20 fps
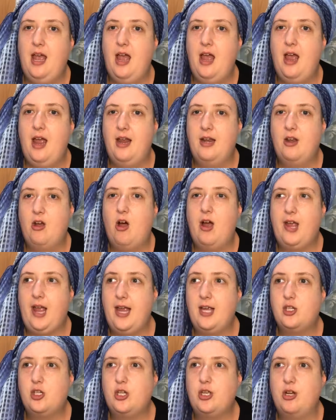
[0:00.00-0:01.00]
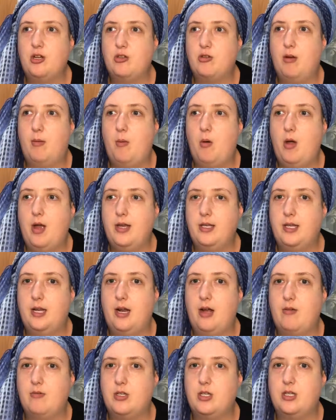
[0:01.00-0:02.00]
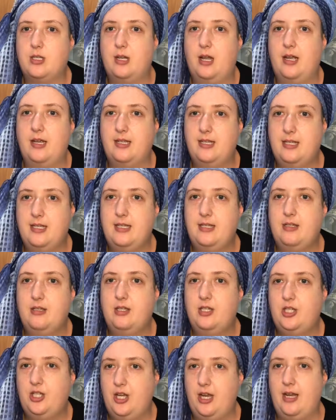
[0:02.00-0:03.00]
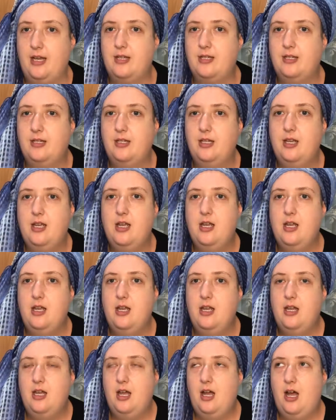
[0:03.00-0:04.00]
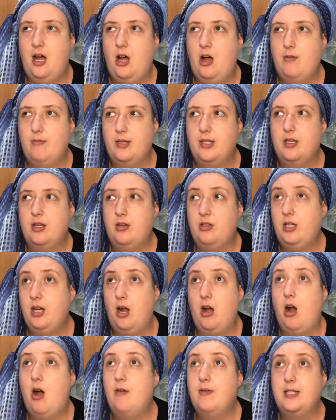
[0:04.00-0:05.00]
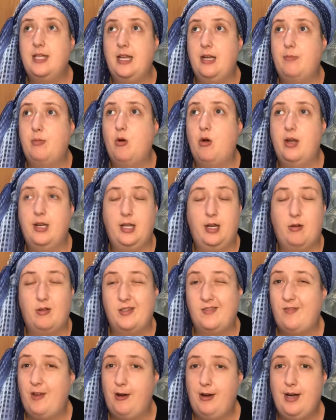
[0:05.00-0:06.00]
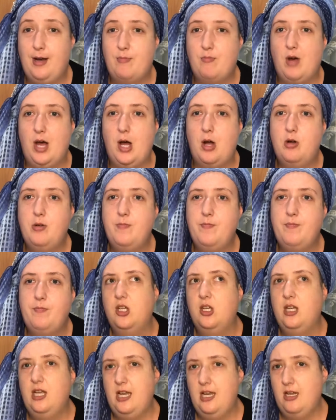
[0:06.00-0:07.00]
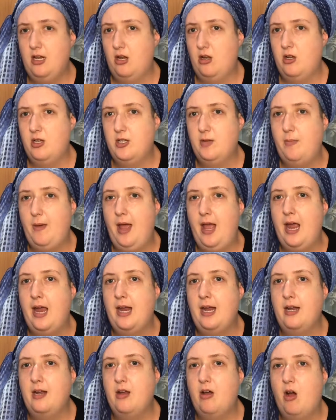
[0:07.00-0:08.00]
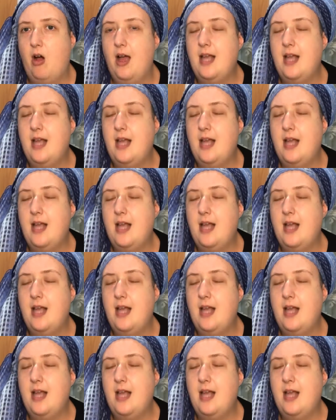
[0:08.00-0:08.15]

And I actually got to a point that I was just like, shit. I was at a point that I was very unwell, in a lot of pain.